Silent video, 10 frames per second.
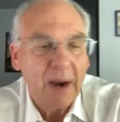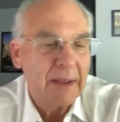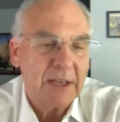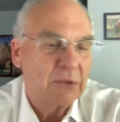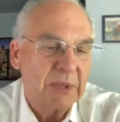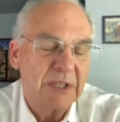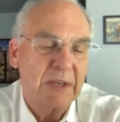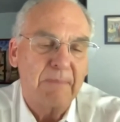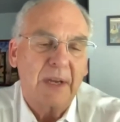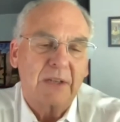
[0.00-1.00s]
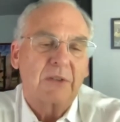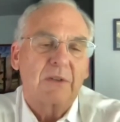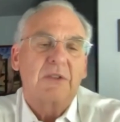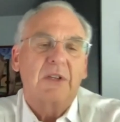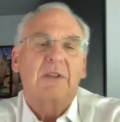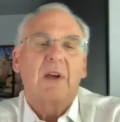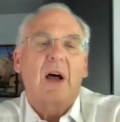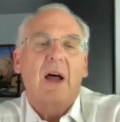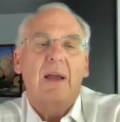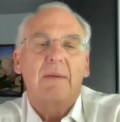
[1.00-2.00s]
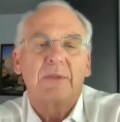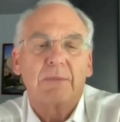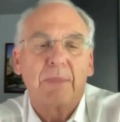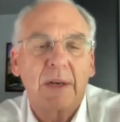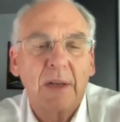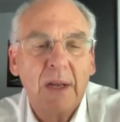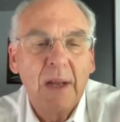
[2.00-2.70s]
I guess we see pictures at times, but